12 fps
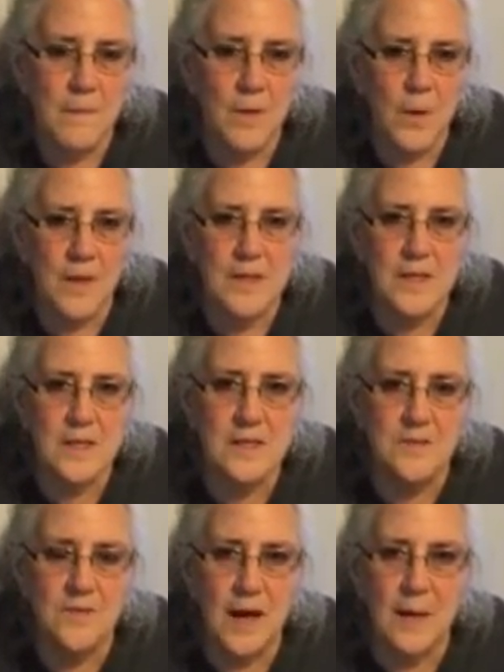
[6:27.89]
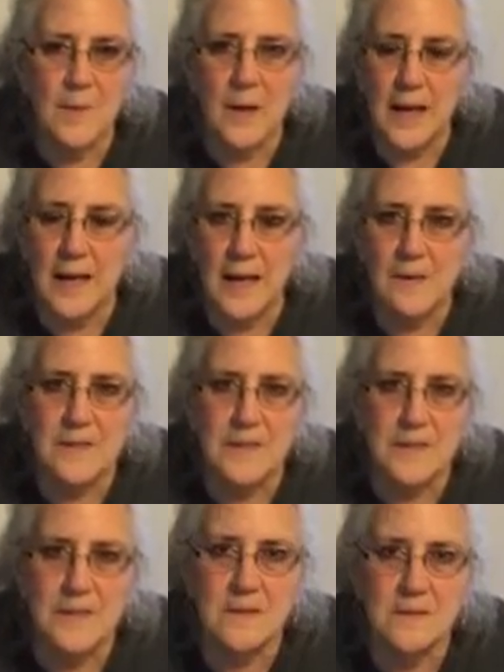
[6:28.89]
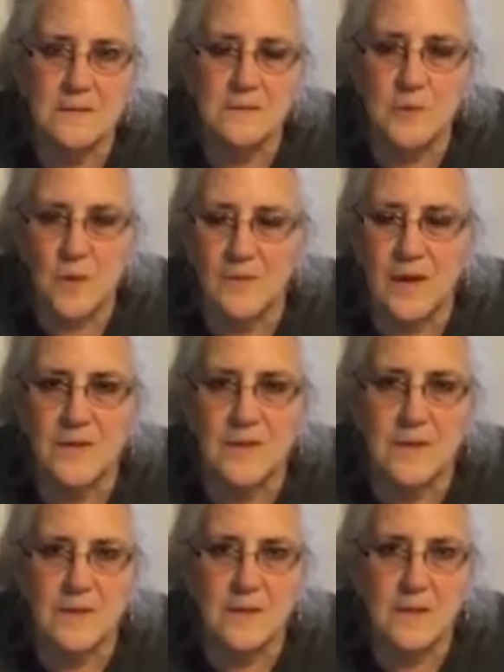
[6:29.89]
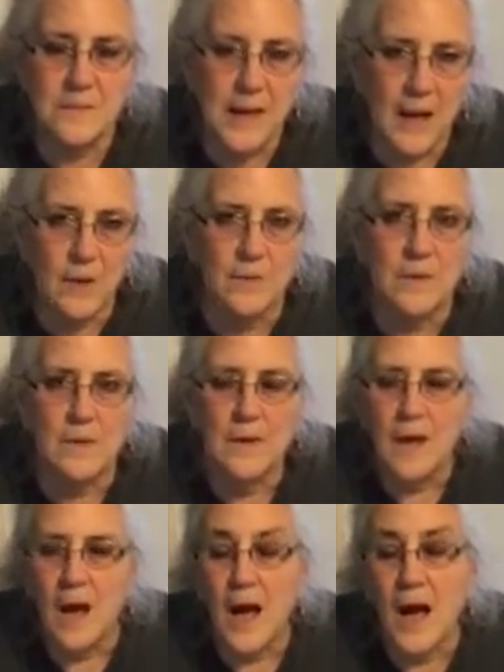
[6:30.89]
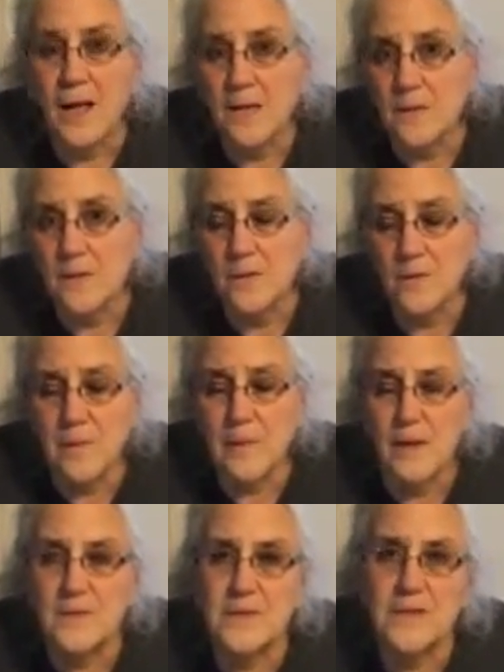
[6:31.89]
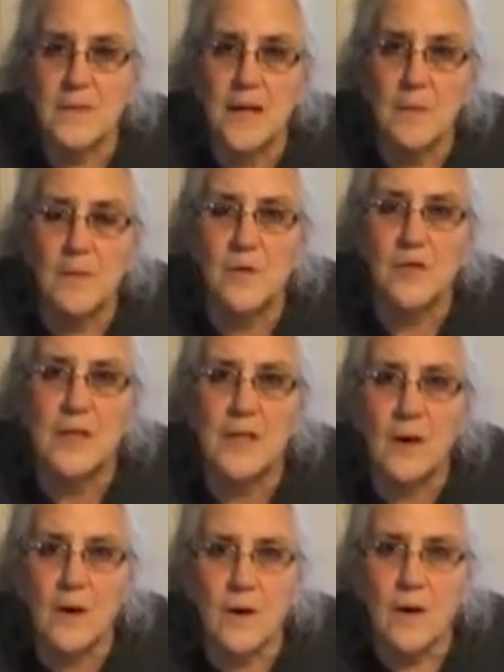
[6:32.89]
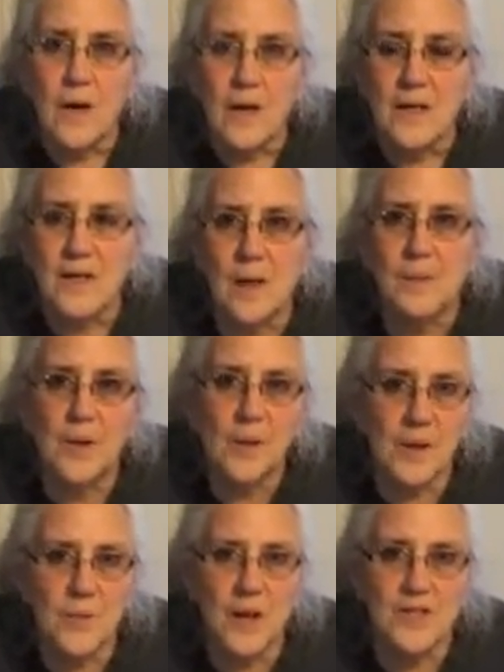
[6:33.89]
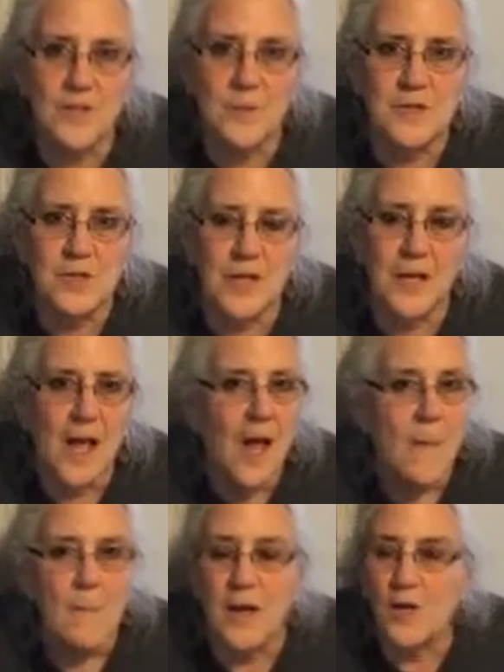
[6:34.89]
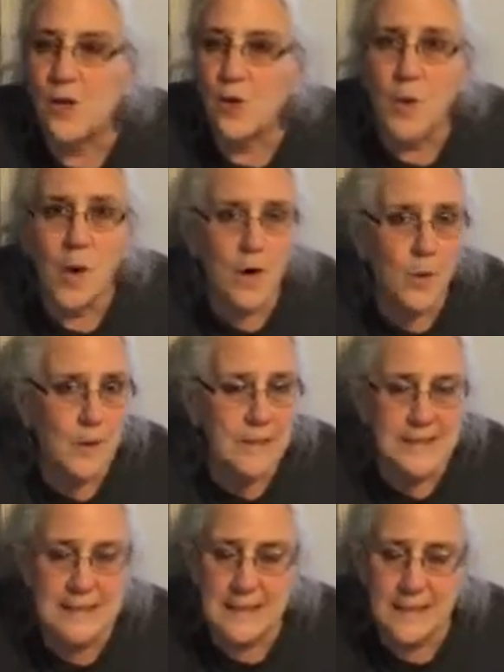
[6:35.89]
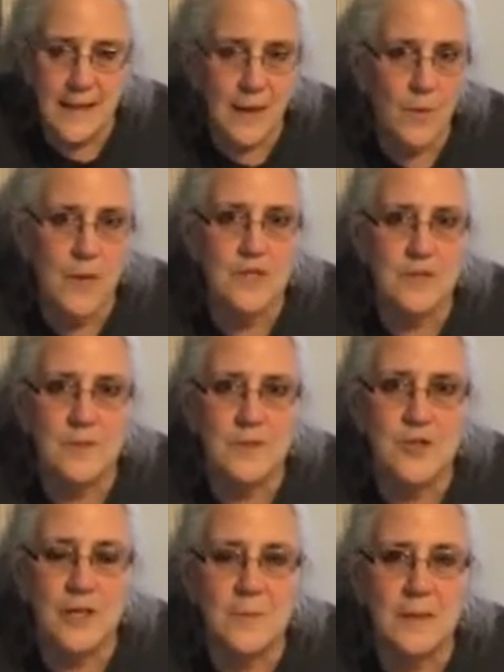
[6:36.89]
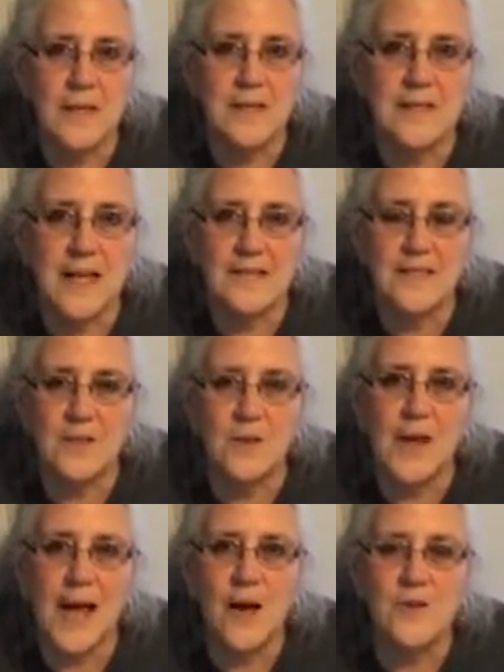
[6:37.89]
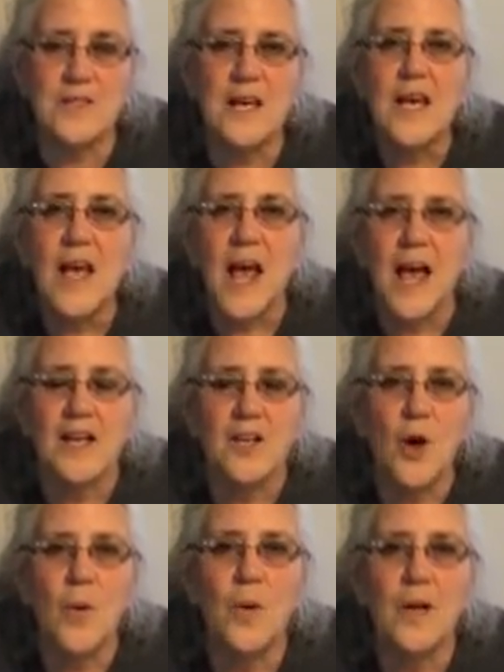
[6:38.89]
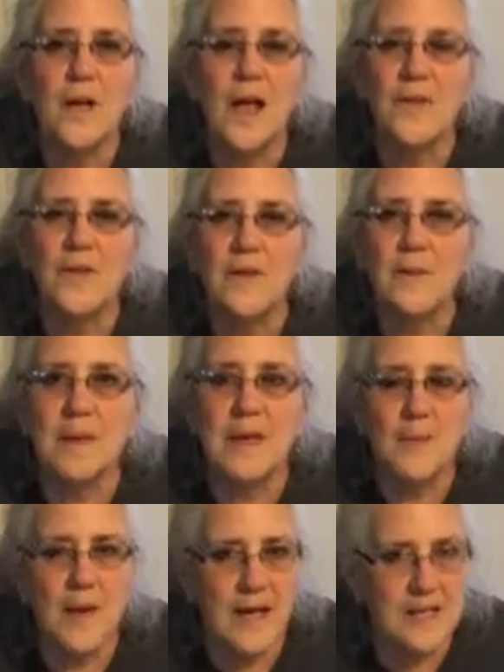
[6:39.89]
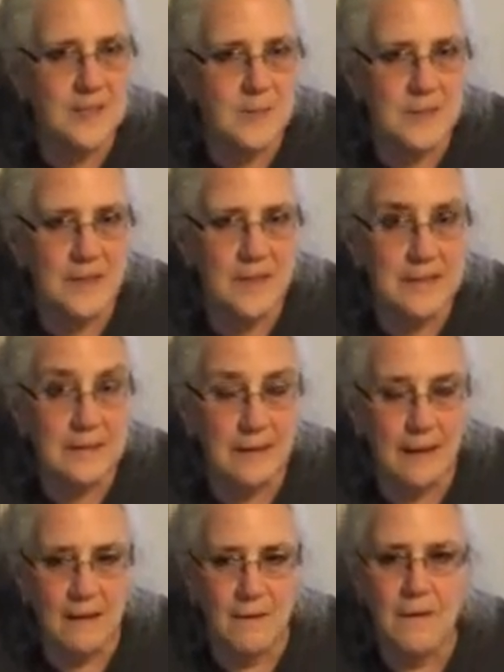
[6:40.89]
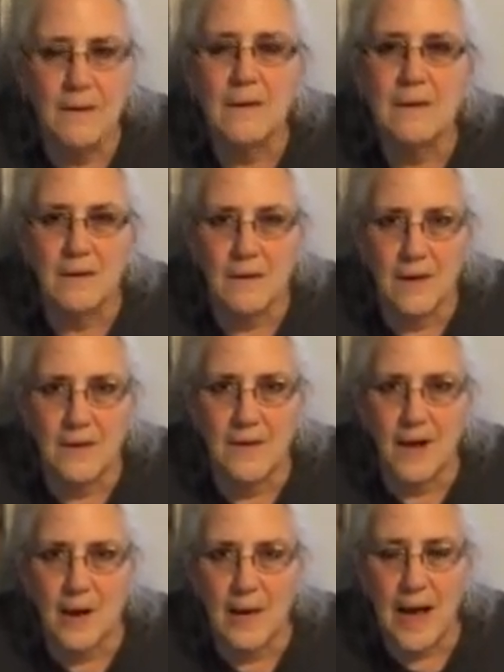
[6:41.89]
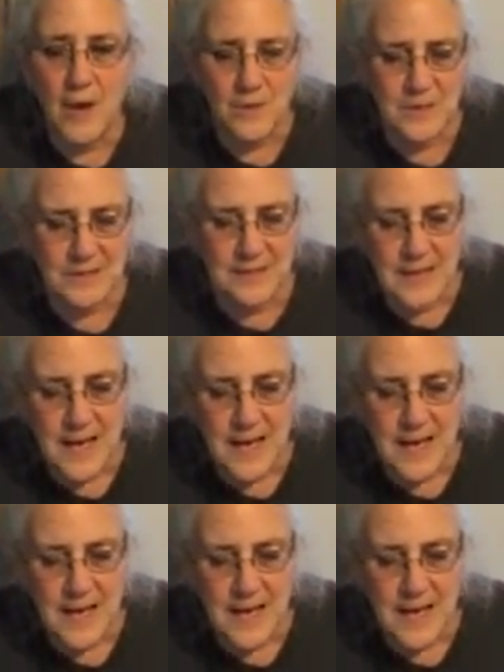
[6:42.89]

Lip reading: quantities of fiber, 8 ounces, 12 ounces a pound. I do 3 pounds at a time, usually in our top-loading washing machine. But you are going to see that washing machine because that's under the house, and no one other than me and my husband is allowed under our house.